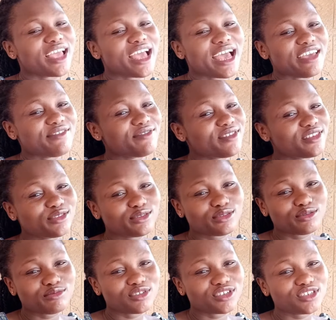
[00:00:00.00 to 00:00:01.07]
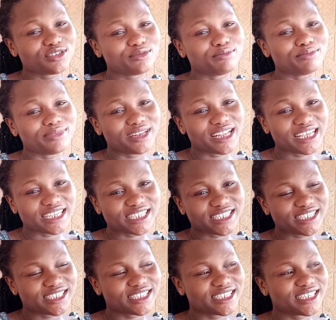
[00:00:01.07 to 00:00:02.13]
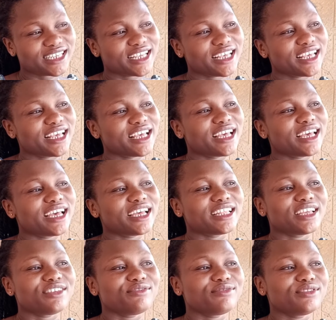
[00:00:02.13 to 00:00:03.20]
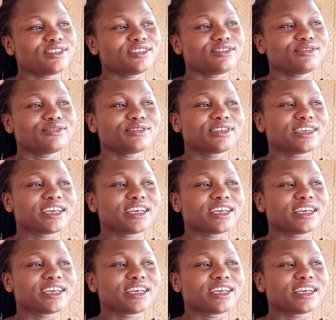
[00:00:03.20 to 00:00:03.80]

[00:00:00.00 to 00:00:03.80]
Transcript: I feel so much blessed. And I feel